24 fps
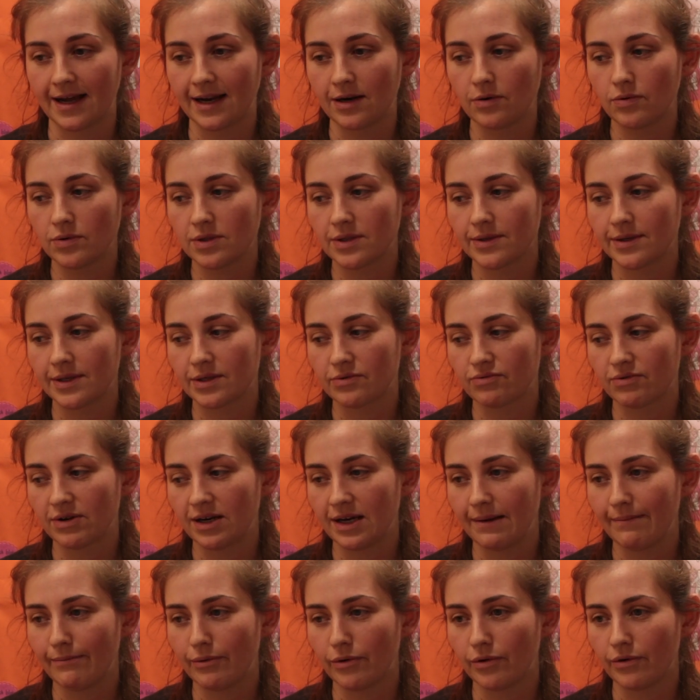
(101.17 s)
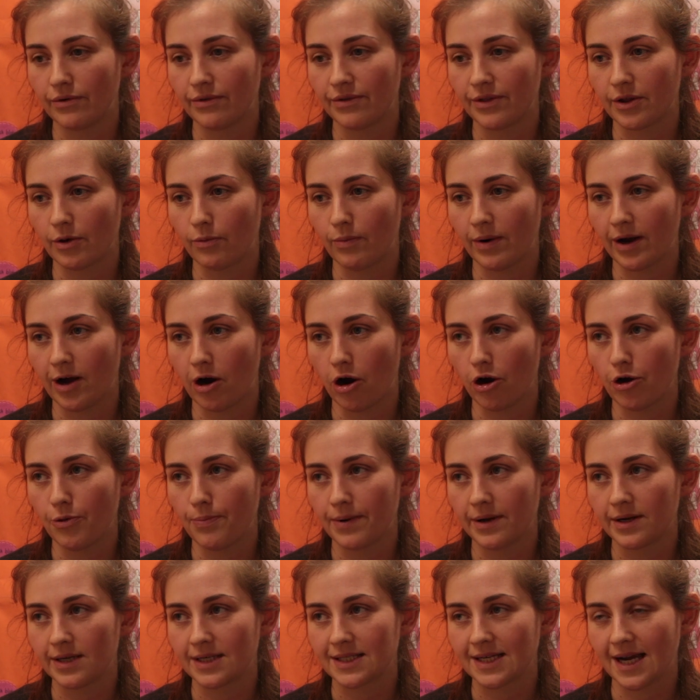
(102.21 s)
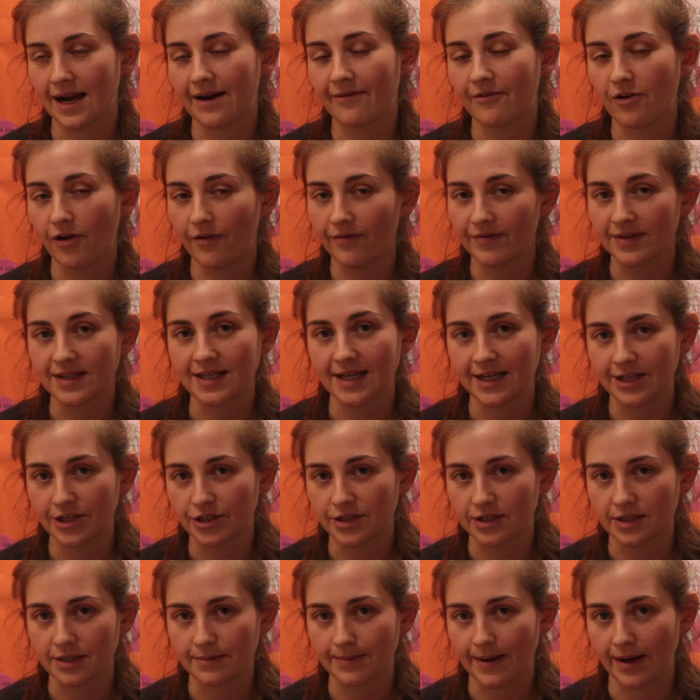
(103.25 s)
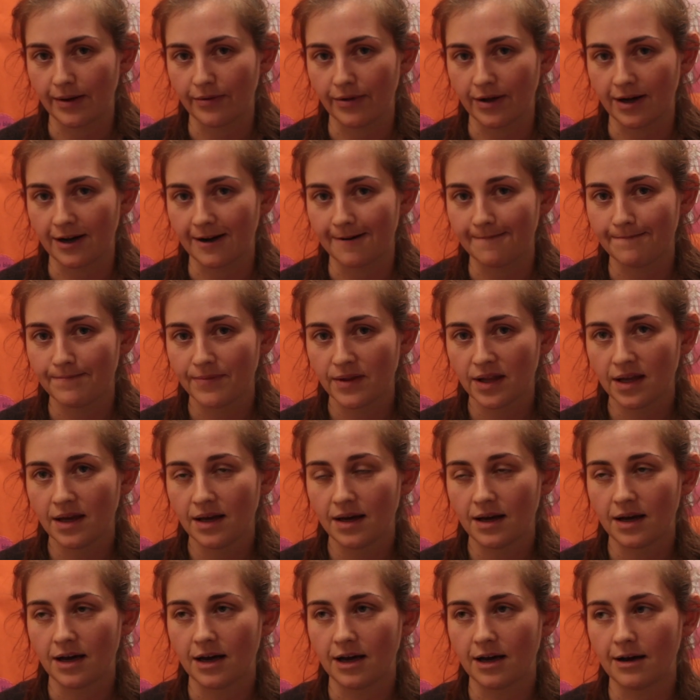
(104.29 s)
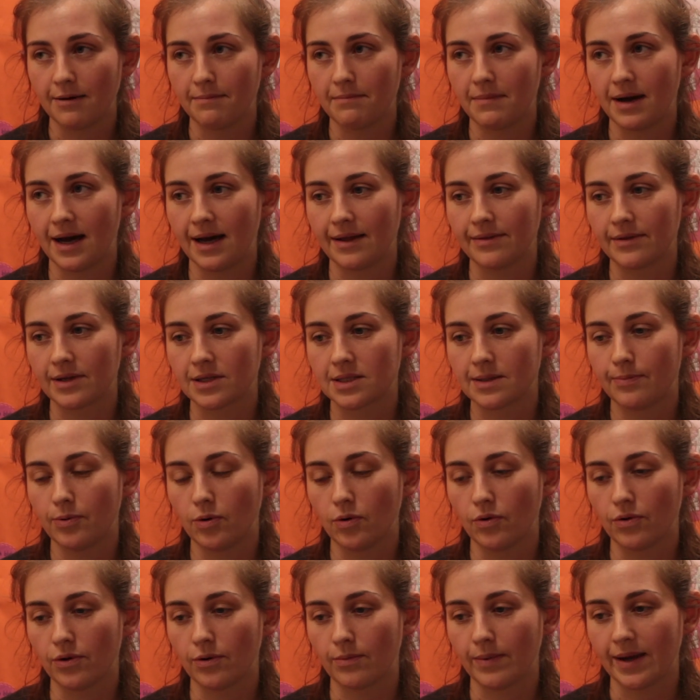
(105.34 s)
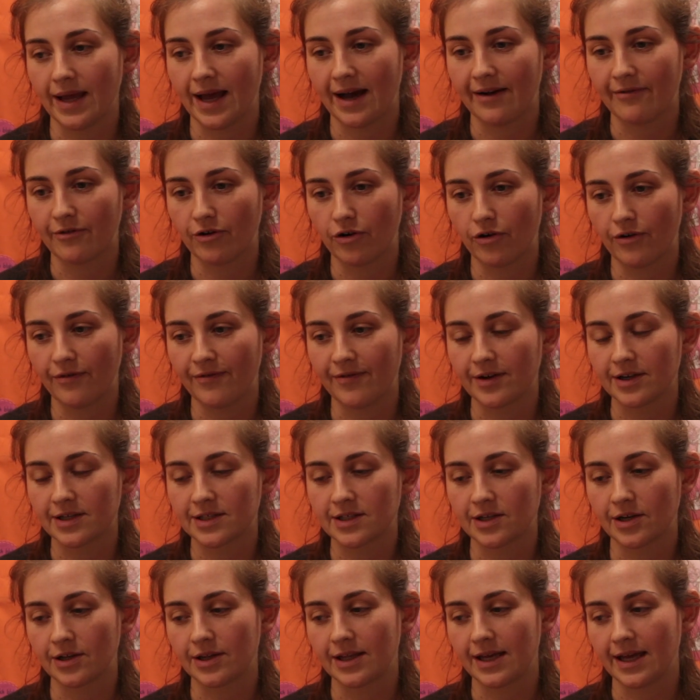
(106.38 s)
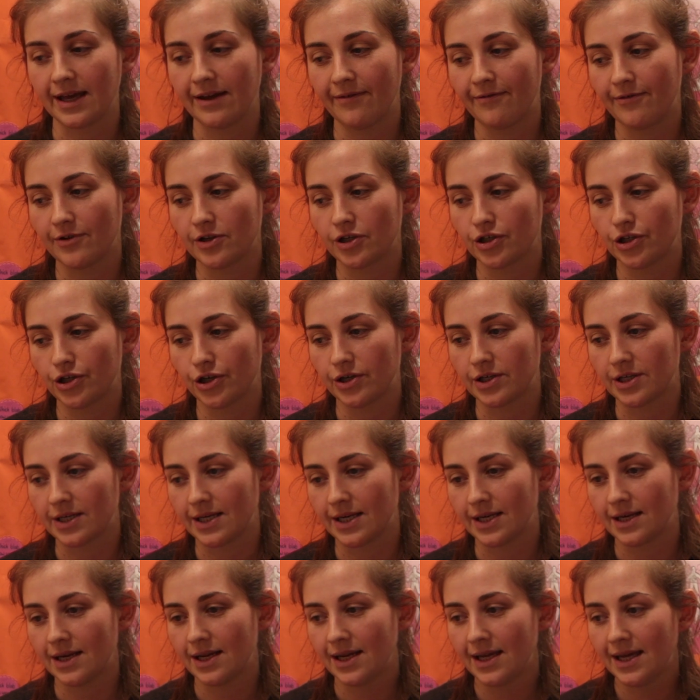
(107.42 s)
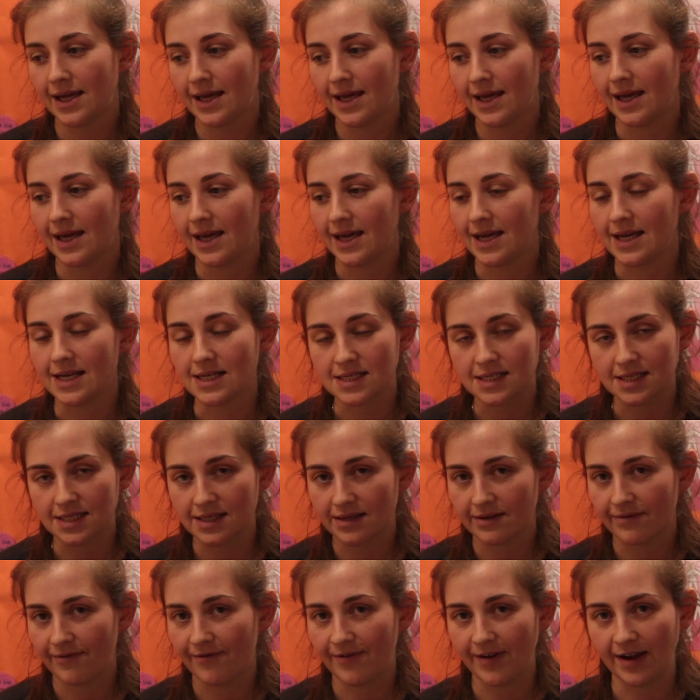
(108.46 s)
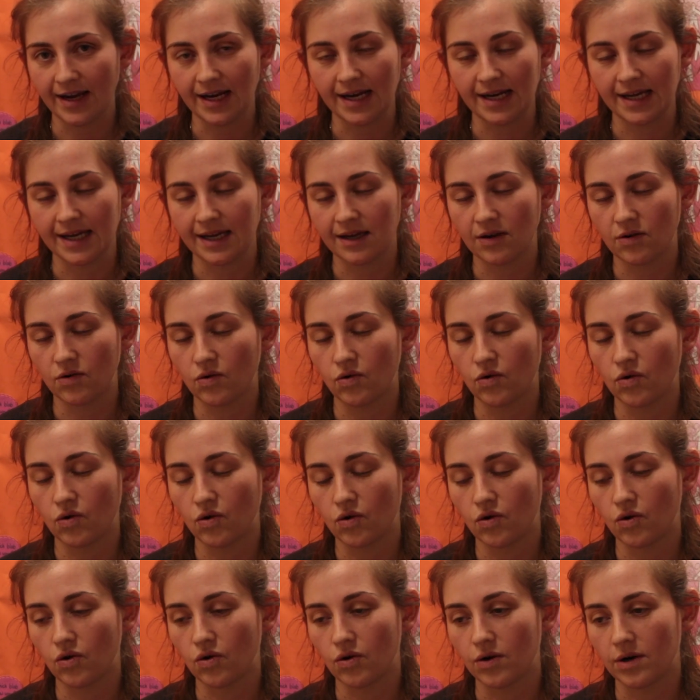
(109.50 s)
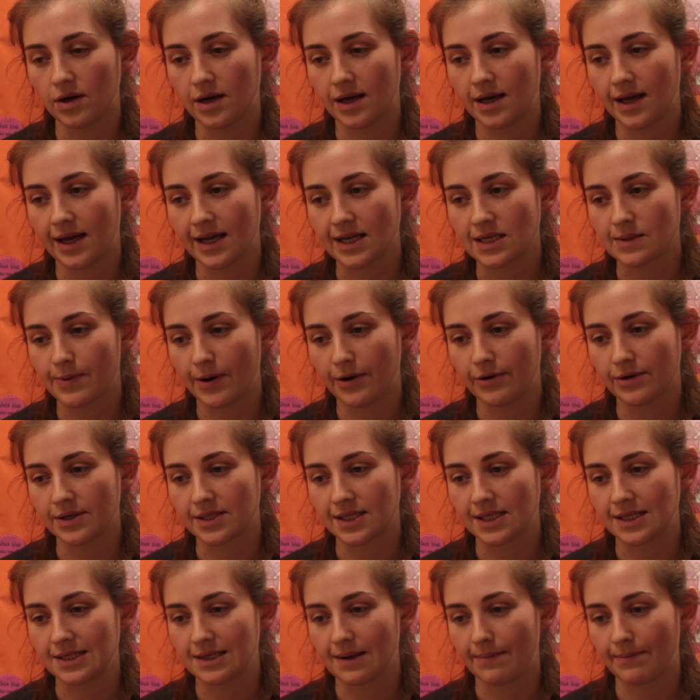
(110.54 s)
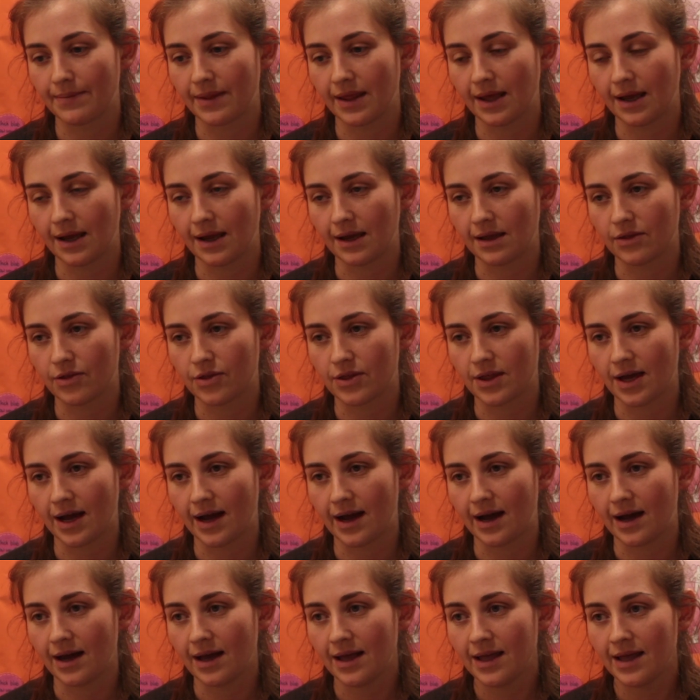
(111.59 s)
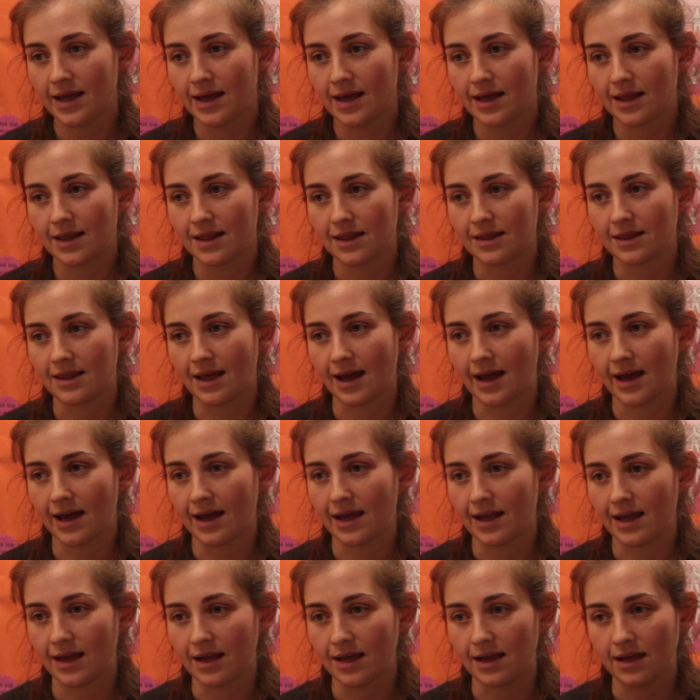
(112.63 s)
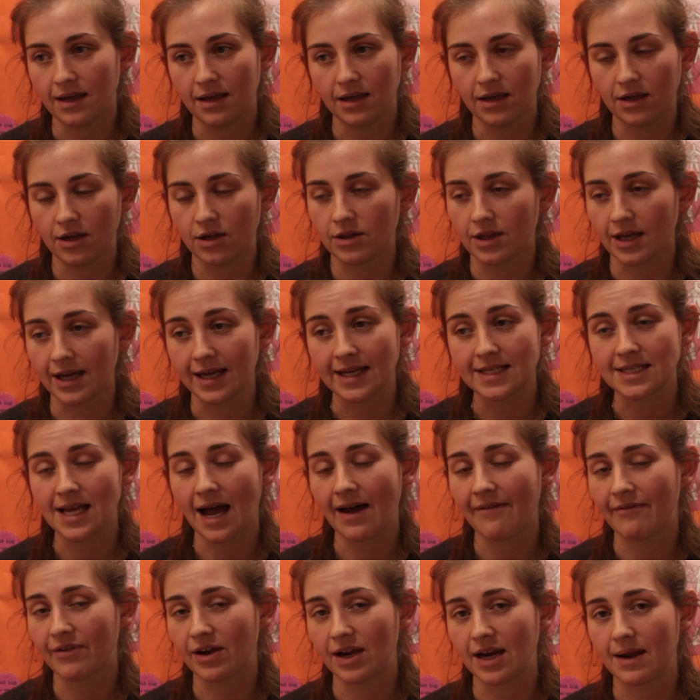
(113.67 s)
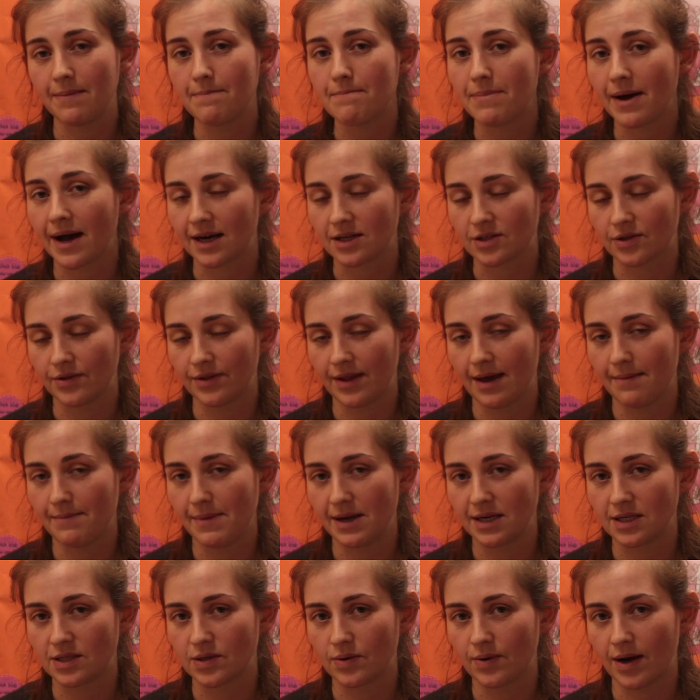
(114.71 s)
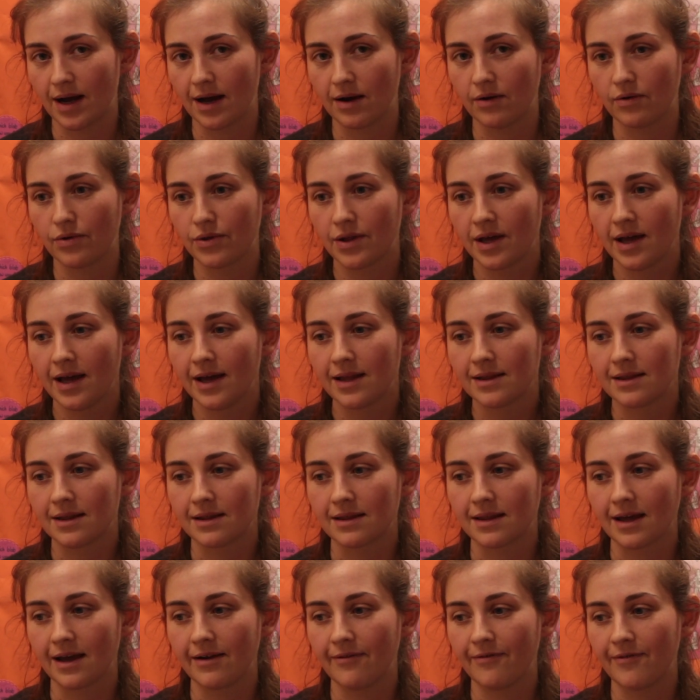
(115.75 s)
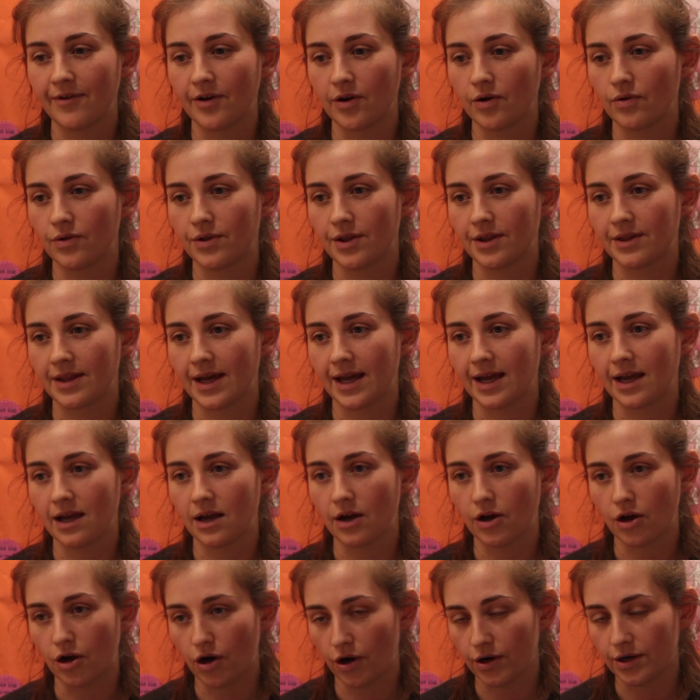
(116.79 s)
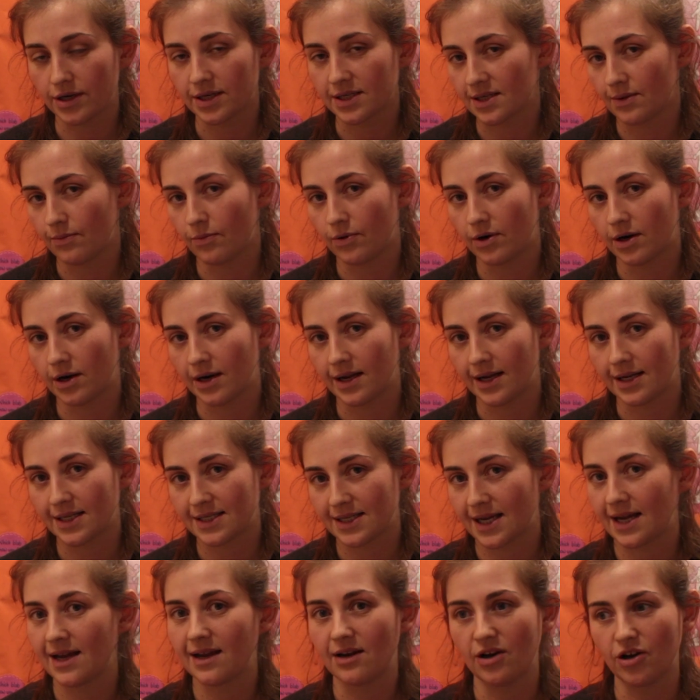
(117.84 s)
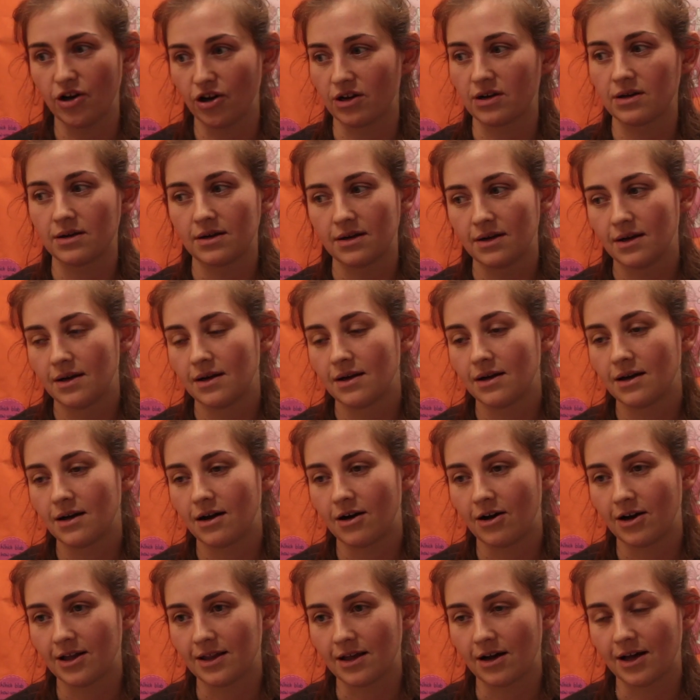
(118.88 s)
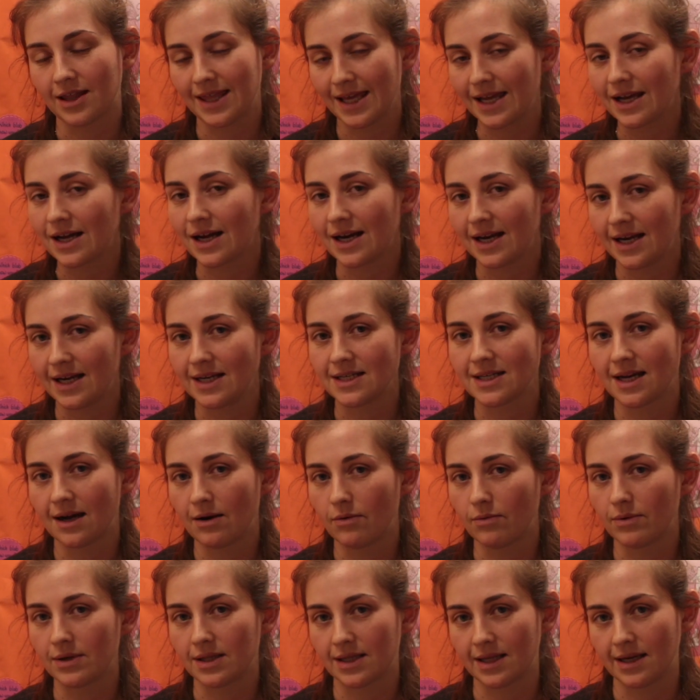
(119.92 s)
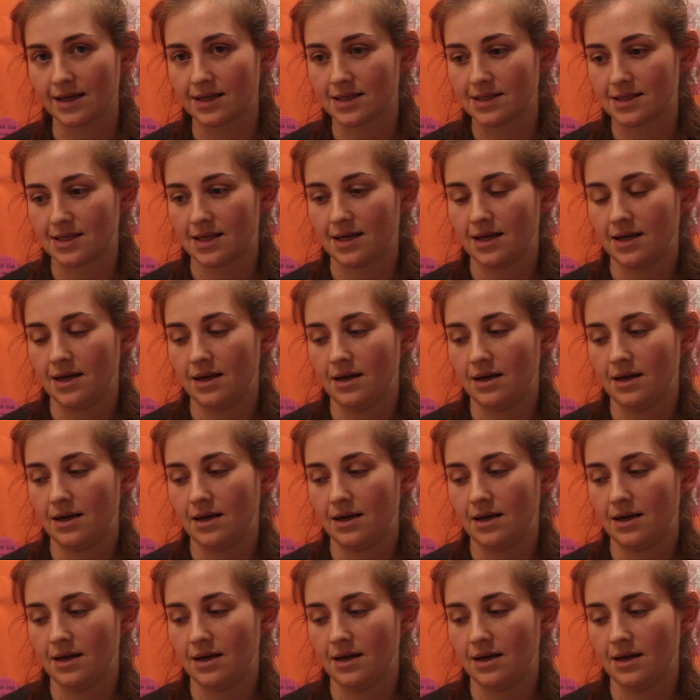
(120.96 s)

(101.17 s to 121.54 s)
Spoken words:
And also it's really important that we're open to have conversations about that and the support that we have on offer, so that if a student is feeling or experiencing something that that is having an impact on their mental health, that they feel that they can go to someone and say, look, I think I need help with this.